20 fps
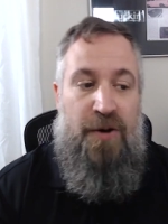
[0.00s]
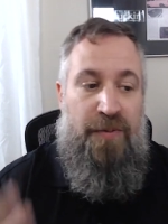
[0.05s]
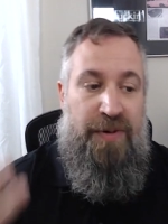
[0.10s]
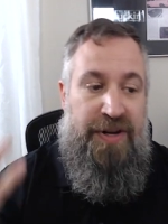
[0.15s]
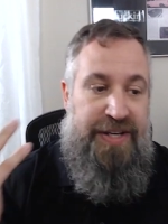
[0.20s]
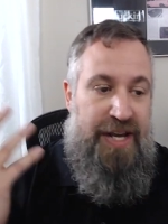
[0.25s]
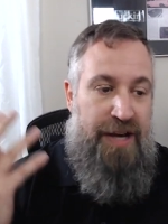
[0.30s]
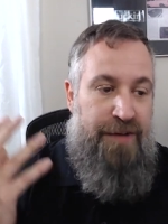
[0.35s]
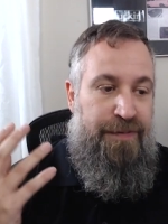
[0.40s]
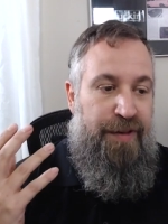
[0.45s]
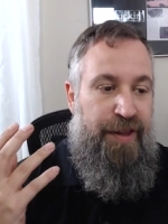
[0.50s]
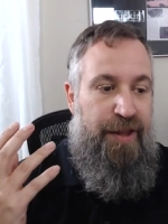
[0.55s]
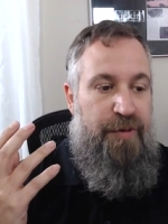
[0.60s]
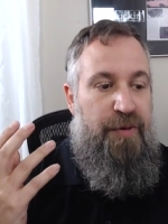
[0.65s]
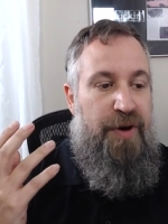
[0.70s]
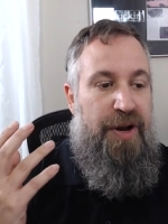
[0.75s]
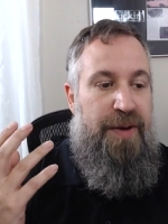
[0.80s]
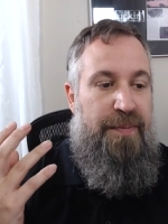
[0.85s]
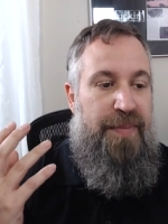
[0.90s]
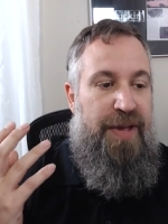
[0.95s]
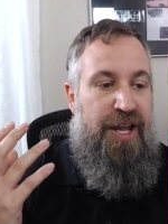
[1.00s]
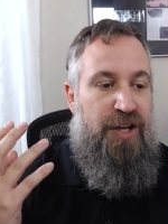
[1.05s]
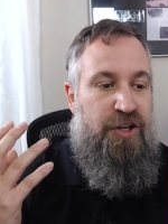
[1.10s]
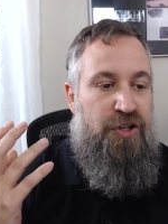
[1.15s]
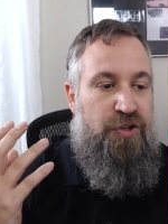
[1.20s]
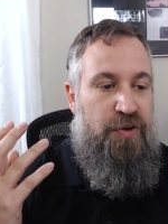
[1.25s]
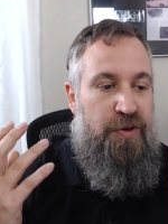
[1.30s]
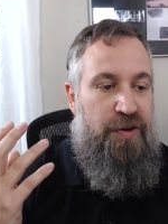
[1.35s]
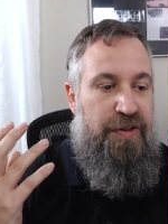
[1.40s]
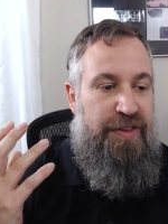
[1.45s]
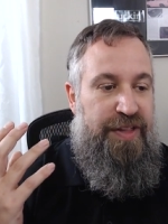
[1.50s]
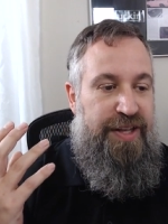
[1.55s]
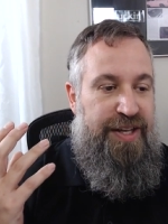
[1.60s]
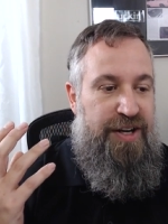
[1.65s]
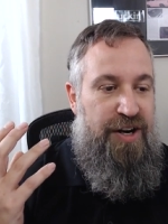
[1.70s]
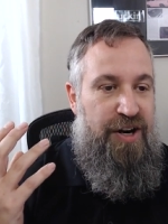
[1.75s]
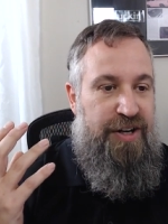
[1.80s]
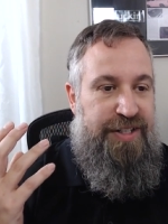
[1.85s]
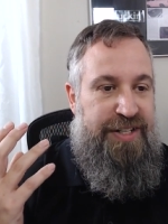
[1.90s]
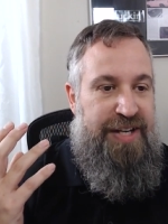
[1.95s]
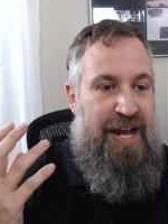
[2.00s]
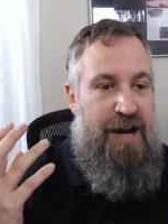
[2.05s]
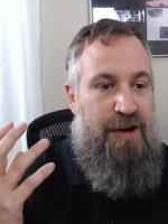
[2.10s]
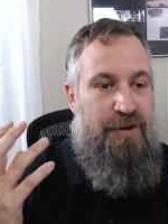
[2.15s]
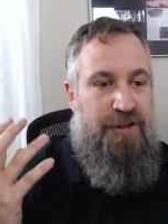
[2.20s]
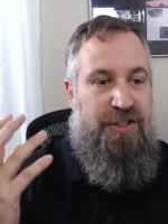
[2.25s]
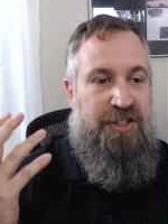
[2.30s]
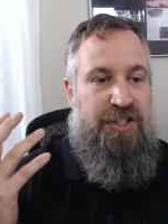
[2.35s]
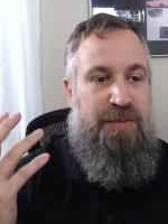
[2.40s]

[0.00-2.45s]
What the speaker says: We definitely want to make sure that our tower